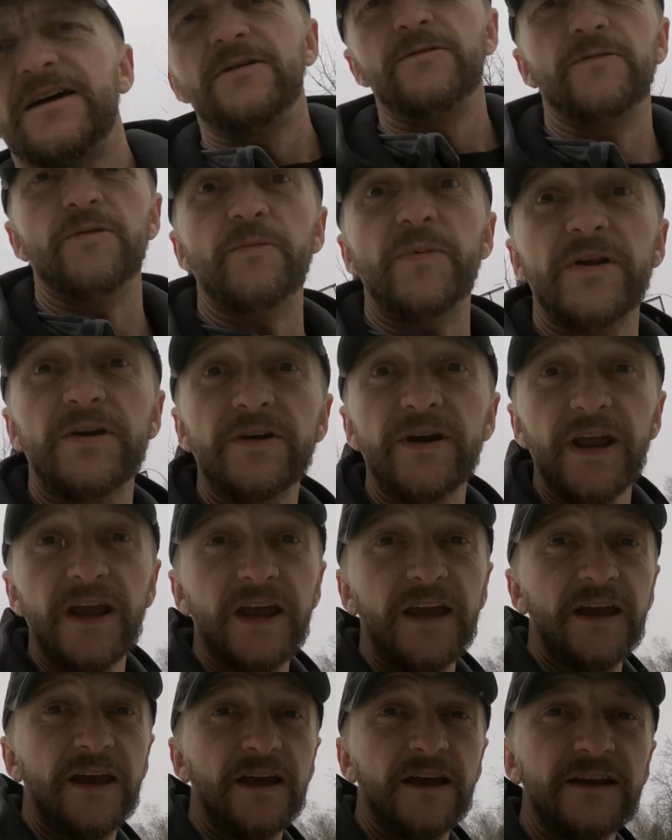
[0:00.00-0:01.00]
What better
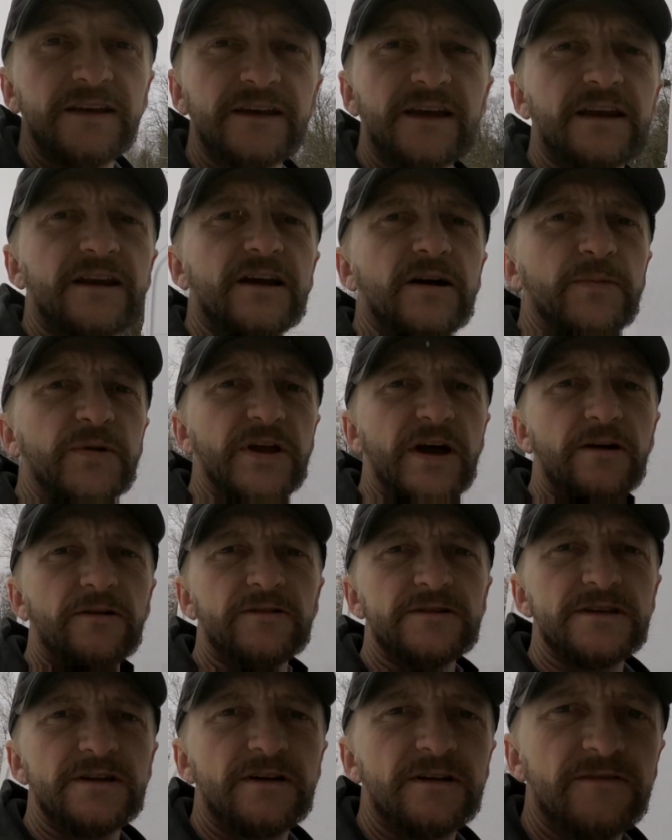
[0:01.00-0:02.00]
day to get a couple
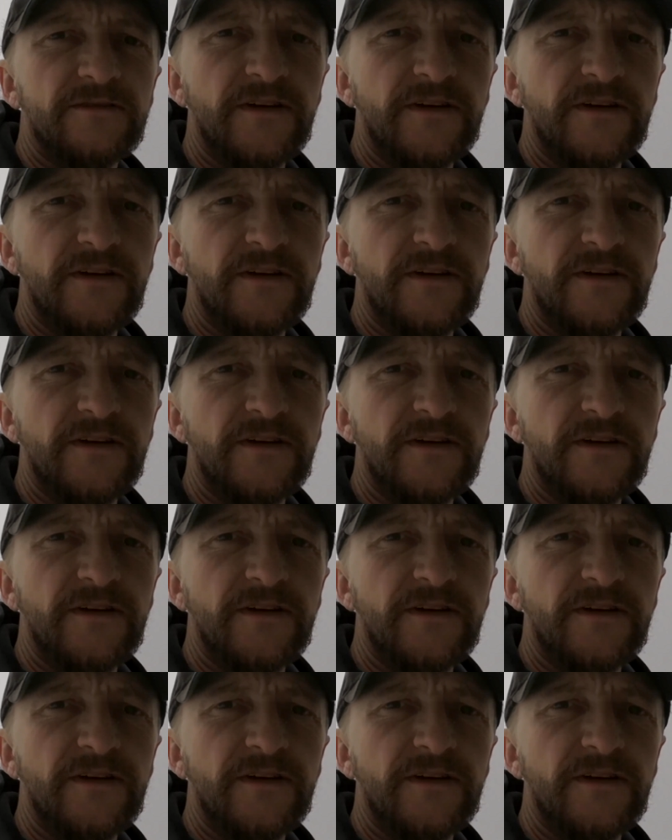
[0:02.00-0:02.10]
hours in on the